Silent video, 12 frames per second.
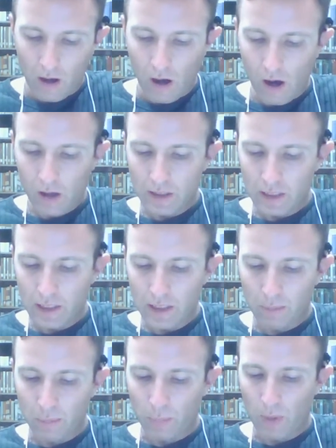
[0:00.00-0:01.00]
All
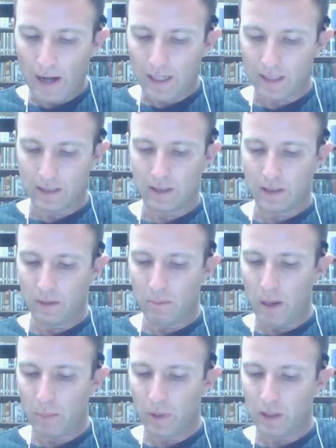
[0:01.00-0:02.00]
need brackets,
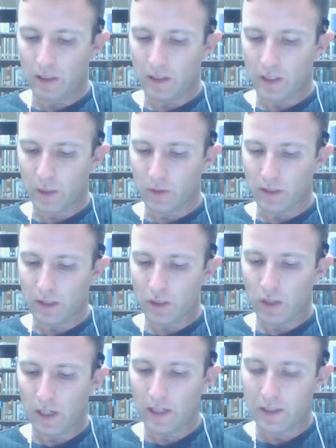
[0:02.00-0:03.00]
remember, into
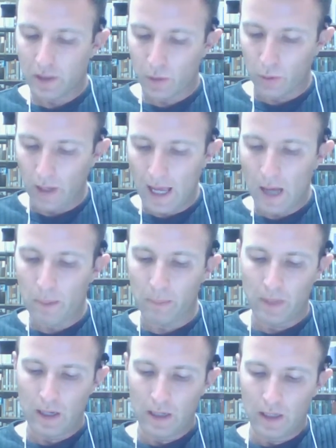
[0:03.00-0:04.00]
initialize to
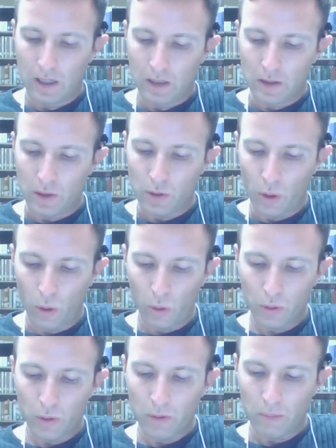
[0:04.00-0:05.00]
M. The
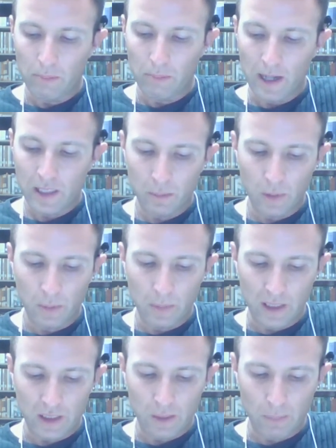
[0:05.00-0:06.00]
total maximum
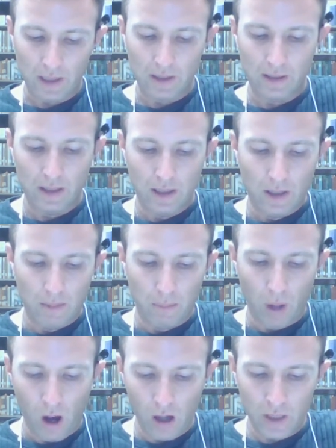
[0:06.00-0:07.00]
expect
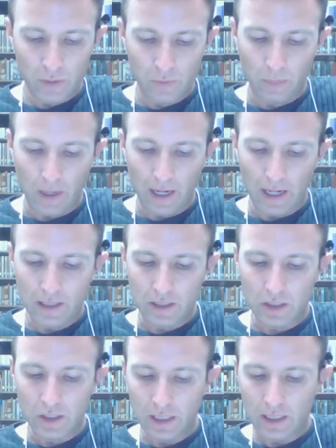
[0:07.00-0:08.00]
Pongs from A to
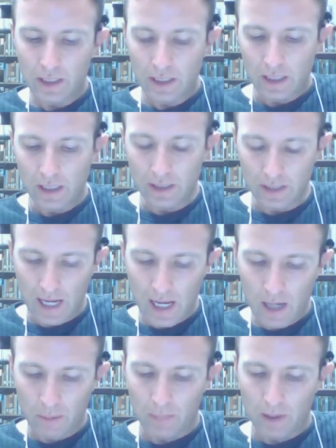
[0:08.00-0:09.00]
Z is
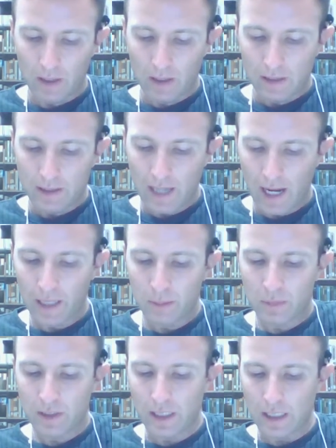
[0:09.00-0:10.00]
M
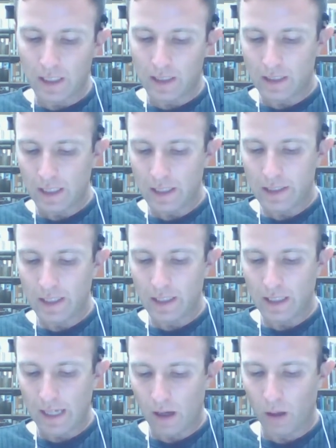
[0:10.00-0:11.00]
times the
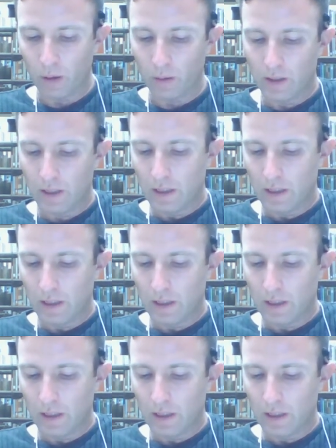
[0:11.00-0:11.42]
TTL.